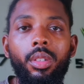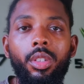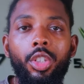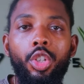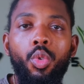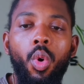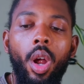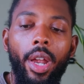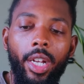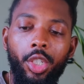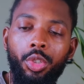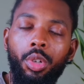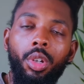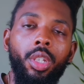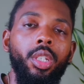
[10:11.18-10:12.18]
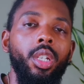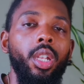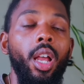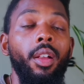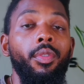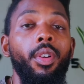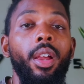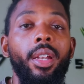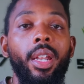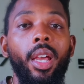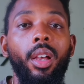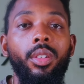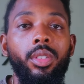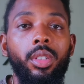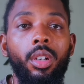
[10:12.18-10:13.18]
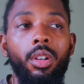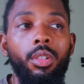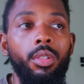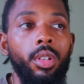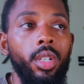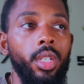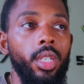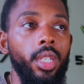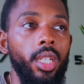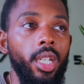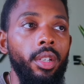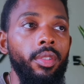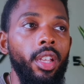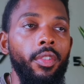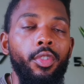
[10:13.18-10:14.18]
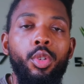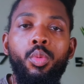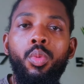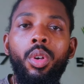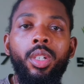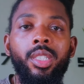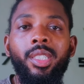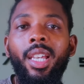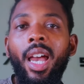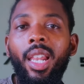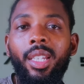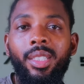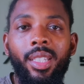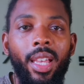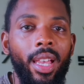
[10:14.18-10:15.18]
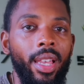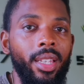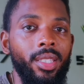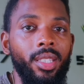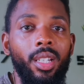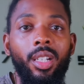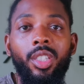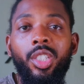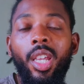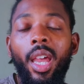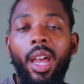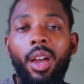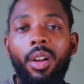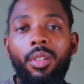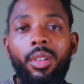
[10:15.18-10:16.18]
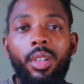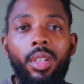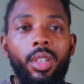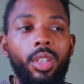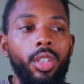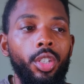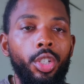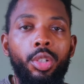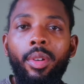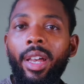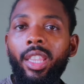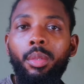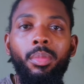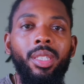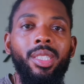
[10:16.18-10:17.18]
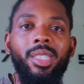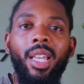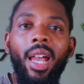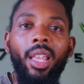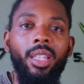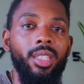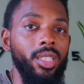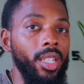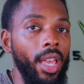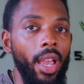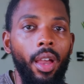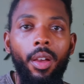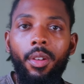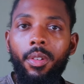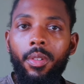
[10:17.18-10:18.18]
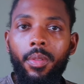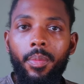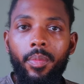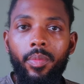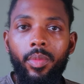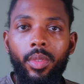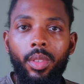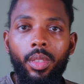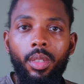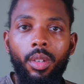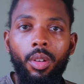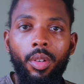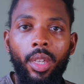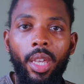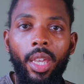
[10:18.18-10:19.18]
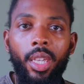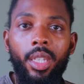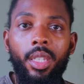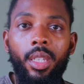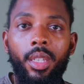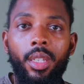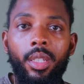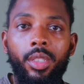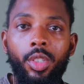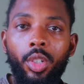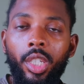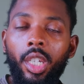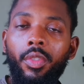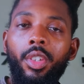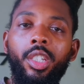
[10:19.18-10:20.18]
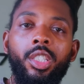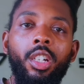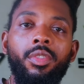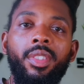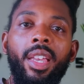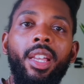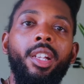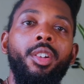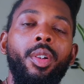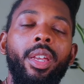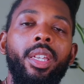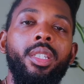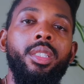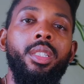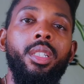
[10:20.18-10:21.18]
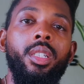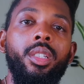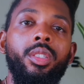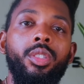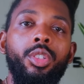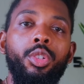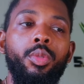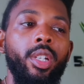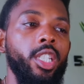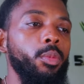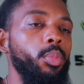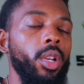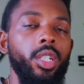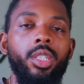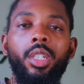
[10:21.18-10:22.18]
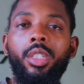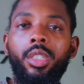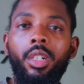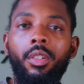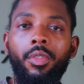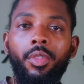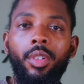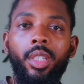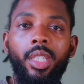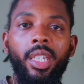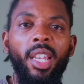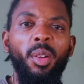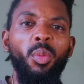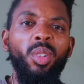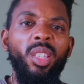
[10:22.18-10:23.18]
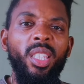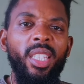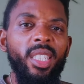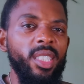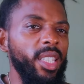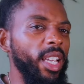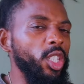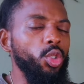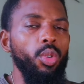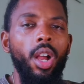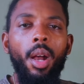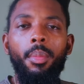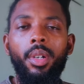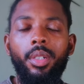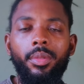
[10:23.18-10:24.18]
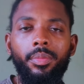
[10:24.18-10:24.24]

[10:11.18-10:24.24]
You are in control of your life right now. So even if you were silenced as a child, you don't have to be silenced now. Okay? So give yourself that grace to express yourself freely and release that trauma.